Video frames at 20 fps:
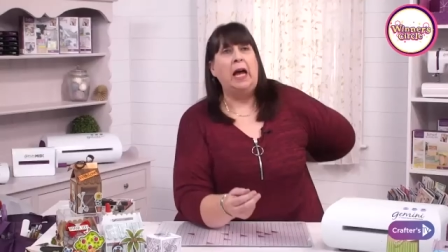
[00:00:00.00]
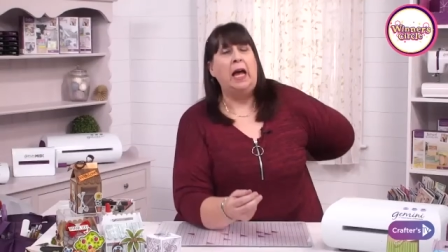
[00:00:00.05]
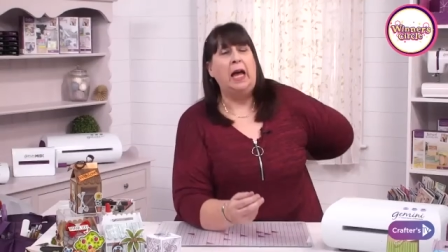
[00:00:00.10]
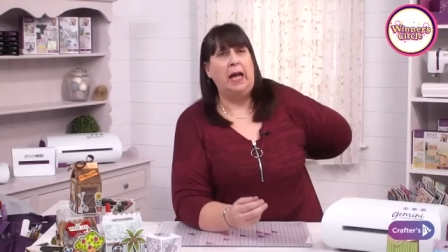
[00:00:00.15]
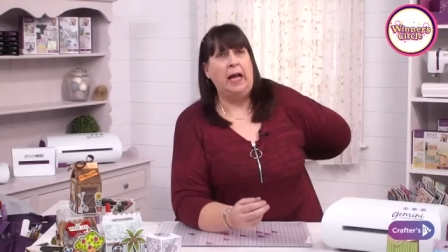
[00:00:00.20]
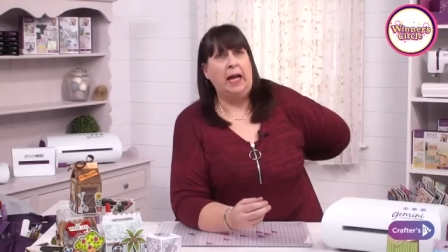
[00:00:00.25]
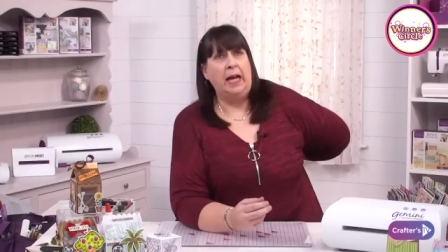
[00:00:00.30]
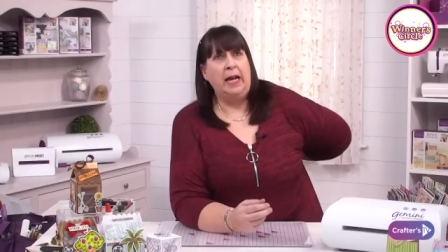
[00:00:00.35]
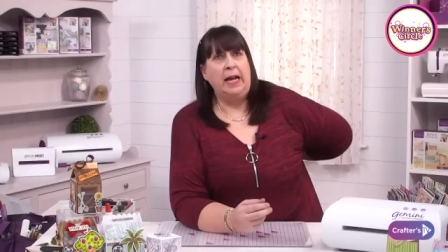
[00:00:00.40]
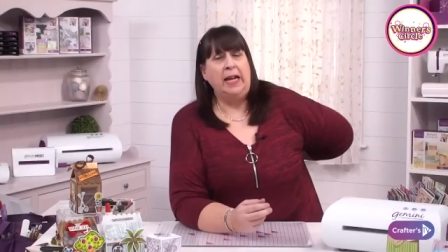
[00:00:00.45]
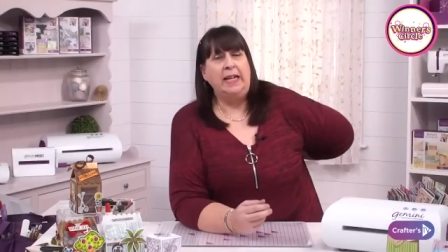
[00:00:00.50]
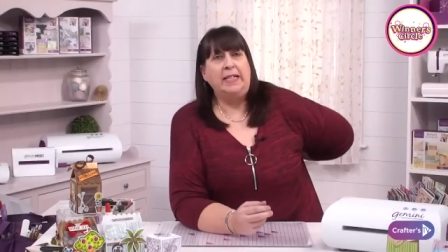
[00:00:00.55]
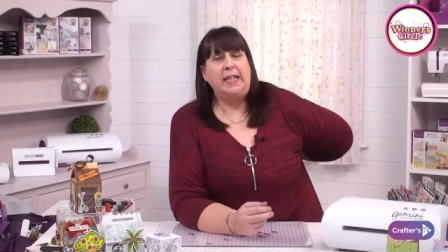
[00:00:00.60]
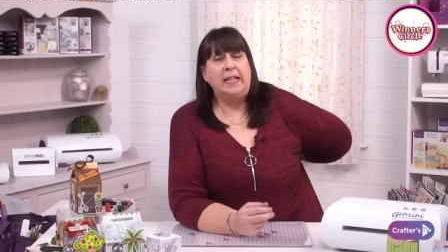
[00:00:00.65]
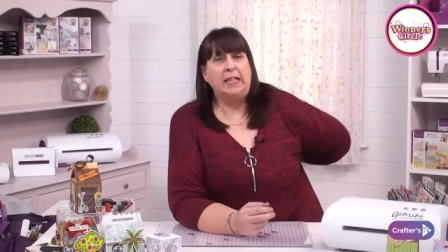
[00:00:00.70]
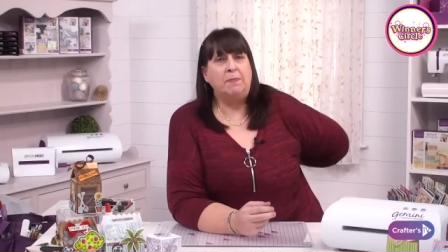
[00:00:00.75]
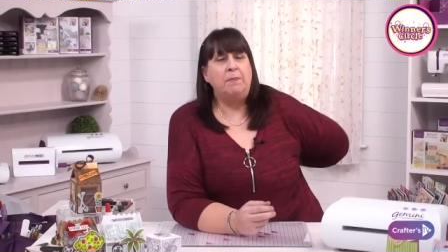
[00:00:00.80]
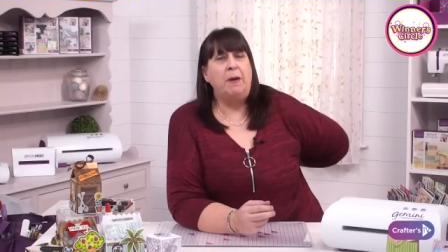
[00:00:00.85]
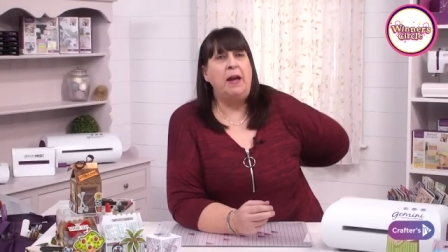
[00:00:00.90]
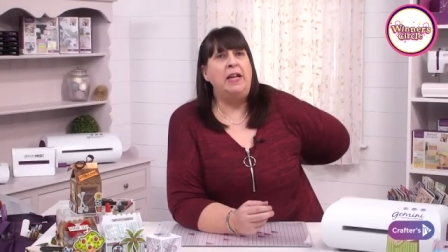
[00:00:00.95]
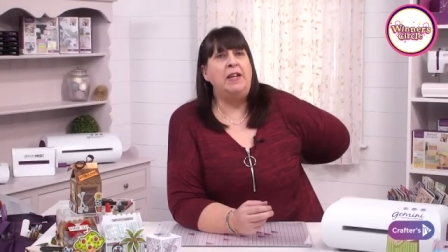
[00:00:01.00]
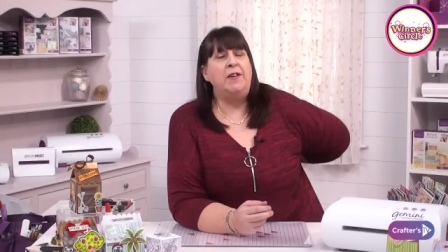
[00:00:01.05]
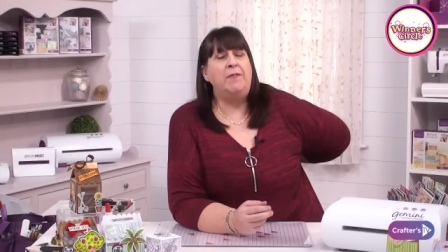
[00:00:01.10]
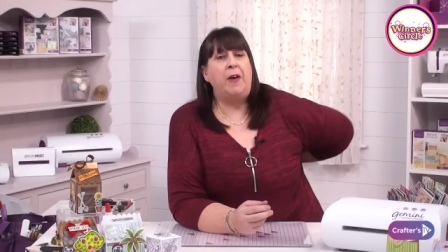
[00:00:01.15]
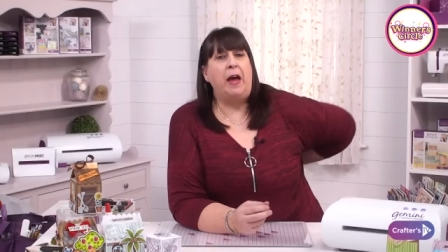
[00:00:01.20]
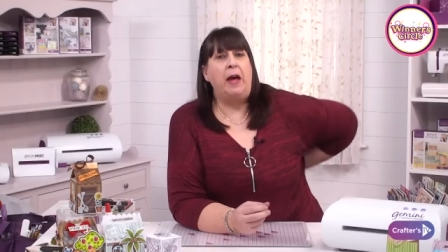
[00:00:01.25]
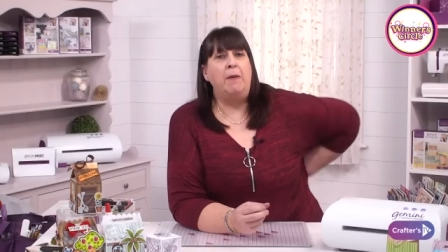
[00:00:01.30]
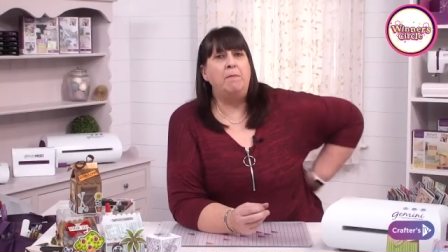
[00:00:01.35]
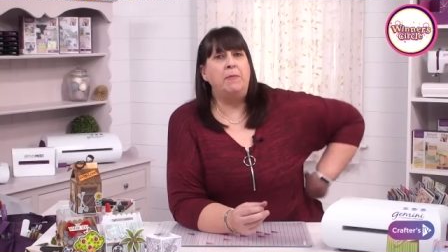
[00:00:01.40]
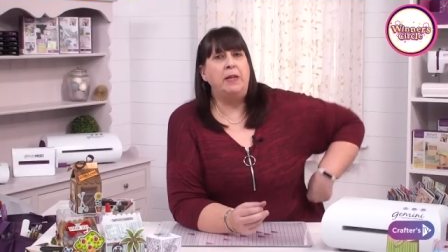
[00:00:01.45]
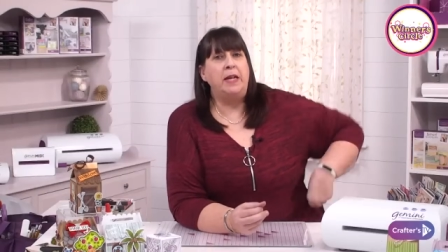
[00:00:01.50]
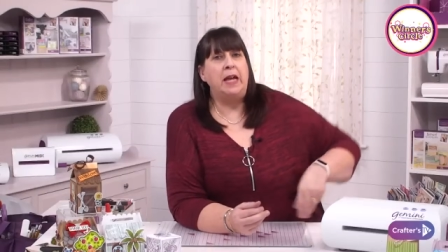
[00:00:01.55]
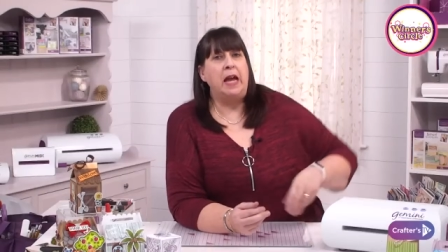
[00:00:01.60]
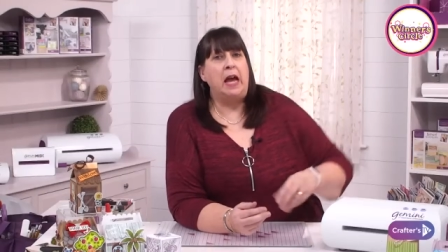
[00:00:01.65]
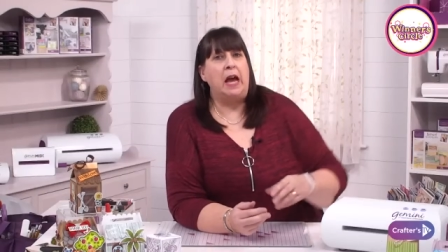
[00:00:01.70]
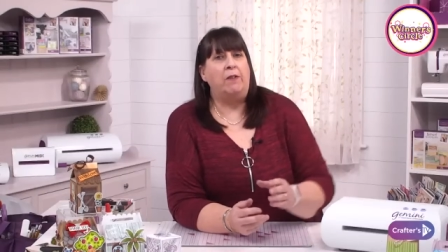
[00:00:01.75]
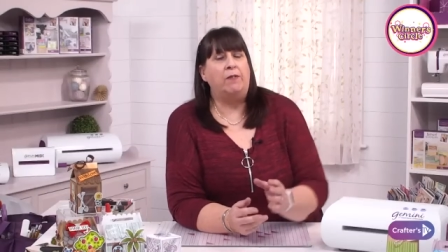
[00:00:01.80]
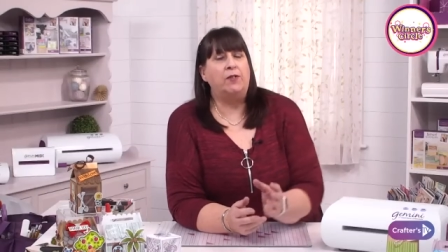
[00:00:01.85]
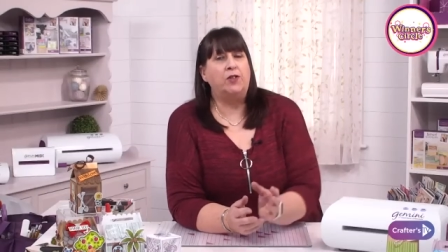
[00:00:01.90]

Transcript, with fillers: It is made of MDF,